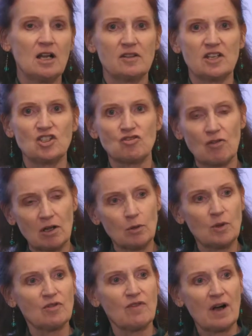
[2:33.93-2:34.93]
They struggle
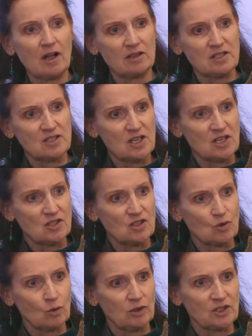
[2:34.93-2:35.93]
with fungal
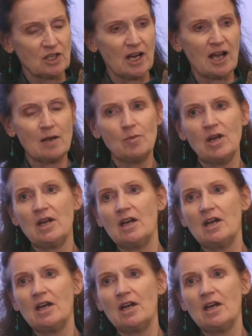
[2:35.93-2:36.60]
diseases all the time.